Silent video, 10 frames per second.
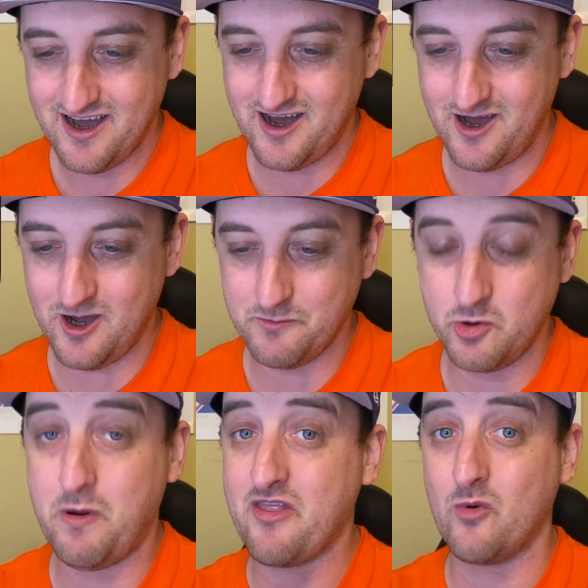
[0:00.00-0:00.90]
um,
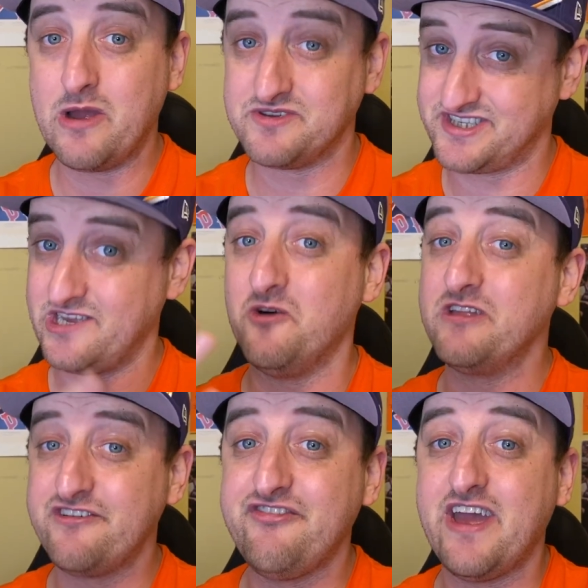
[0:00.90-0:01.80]
who, by the way, was the
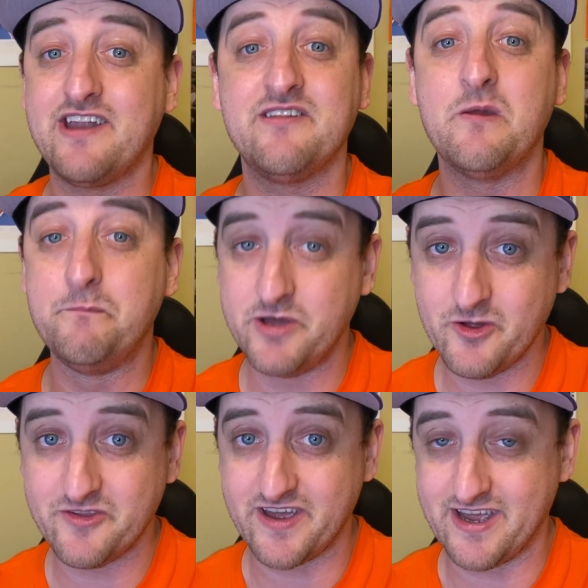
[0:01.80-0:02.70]
only fan in the
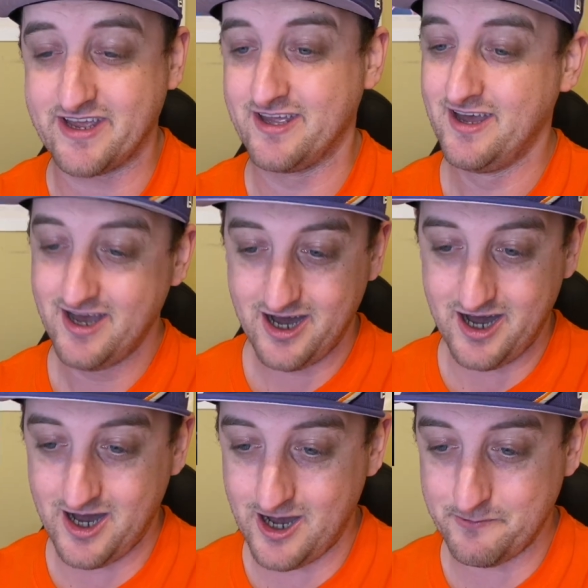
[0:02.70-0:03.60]
building
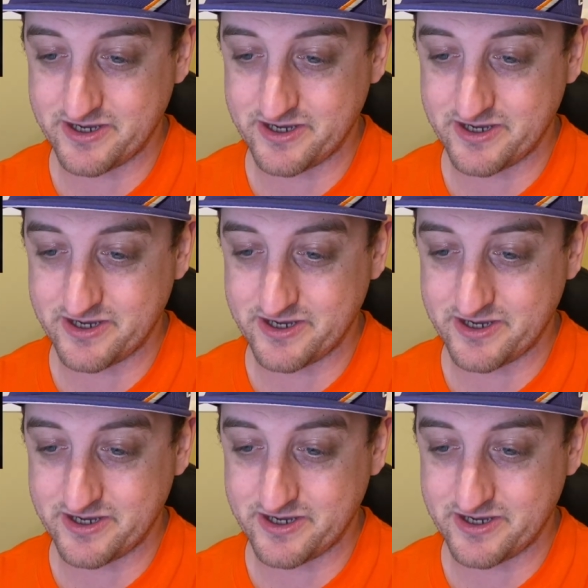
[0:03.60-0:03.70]
uh,